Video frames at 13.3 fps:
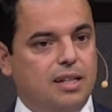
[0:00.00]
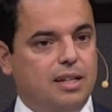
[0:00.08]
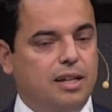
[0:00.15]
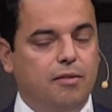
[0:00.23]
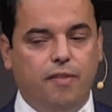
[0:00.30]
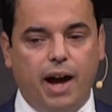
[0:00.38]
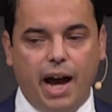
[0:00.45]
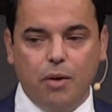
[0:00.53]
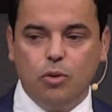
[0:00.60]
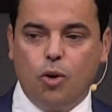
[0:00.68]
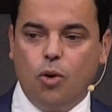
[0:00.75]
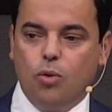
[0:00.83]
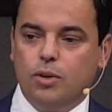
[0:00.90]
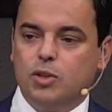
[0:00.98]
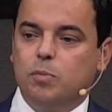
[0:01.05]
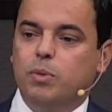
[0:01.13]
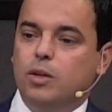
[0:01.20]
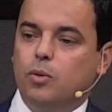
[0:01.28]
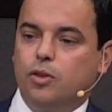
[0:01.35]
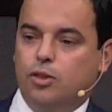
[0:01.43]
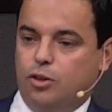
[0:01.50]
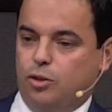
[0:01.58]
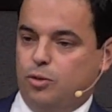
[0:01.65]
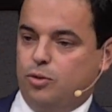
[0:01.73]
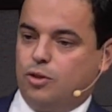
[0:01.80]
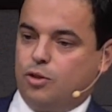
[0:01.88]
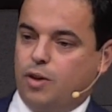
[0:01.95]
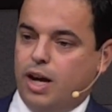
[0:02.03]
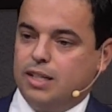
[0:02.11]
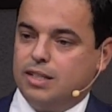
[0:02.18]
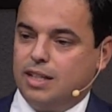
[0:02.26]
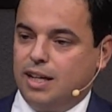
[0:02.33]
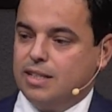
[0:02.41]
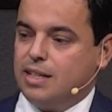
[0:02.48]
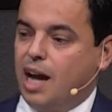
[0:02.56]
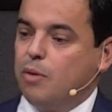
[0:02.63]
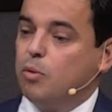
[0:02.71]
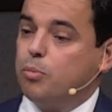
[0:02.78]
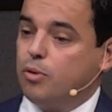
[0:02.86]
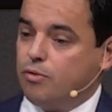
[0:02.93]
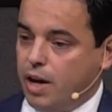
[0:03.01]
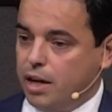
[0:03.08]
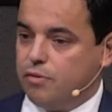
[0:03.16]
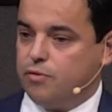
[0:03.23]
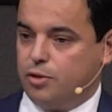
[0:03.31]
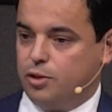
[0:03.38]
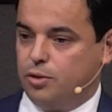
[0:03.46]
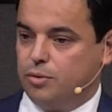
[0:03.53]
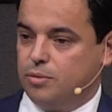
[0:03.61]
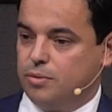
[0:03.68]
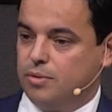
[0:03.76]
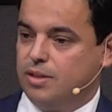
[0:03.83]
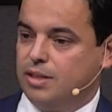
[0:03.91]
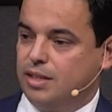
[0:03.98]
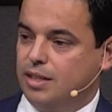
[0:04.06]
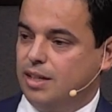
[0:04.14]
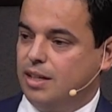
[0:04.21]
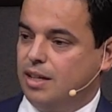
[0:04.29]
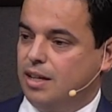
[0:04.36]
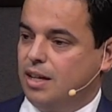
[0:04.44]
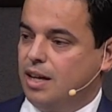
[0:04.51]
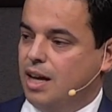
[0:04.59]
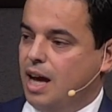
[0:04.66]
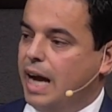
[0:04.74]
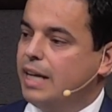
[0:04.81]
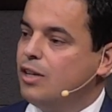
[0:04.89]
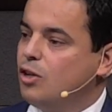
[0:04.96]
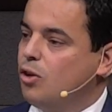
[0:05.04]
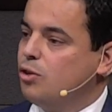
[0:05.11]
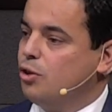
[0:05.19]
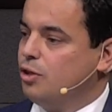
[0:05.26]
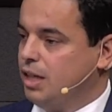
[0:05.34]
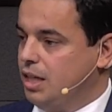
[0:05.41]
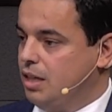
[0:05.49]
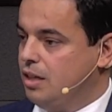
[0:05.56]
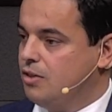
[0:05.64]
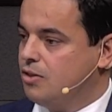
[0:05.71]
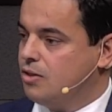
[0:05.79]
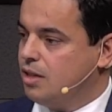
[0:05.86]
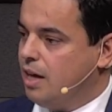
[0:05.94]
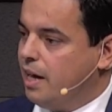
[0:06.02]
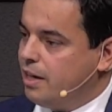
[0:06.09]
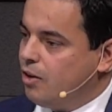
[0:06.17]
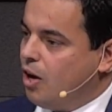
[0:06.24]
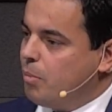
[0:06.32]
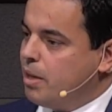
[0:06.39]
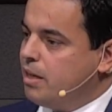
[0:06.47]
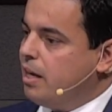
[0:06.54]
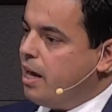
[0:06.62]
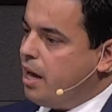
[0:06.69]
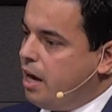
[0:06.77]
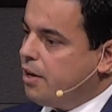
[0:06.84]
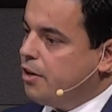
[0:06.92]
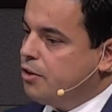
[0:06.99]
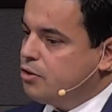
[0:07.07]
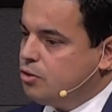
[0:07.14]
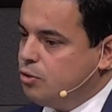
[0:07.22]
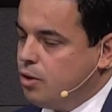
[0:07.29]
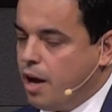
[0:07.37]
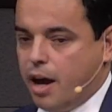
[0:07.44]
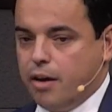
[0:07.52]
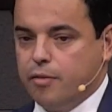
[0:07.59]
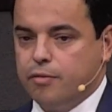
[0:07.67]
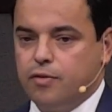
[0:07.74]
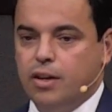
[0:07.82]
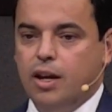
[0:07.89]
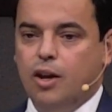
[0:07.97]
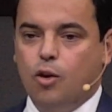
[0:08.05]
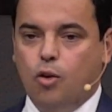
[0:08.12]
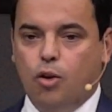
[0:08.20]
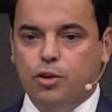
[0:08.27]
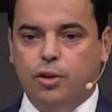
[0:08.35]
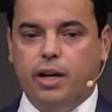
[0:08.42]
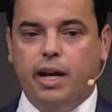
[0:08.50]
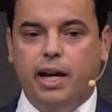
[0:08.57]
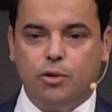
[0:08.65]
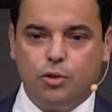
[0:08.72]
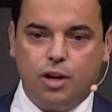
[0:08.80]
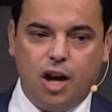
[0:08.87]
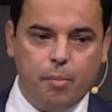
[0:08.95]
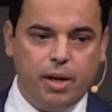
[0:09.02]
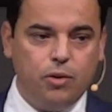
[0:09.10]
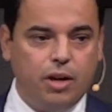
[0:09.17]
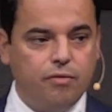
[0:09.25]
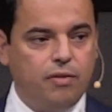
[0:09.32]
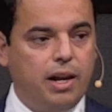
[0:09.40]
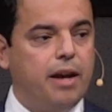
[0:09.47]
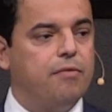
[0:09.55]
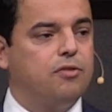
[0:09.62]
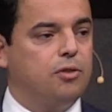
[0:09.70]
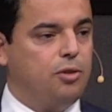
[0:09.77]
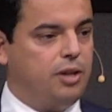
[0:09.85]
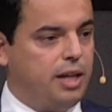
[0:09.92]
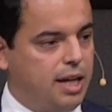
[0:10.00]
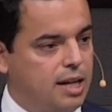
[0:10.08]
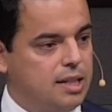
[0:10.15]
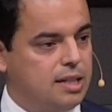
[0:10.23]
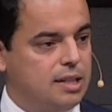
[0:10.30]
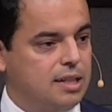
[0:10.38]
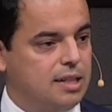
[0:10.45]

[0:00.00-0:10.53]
If I will always be with you, Christ says, I will provide for you. I know your needs. I know how many hairs you have on your head or how many you have left on your head.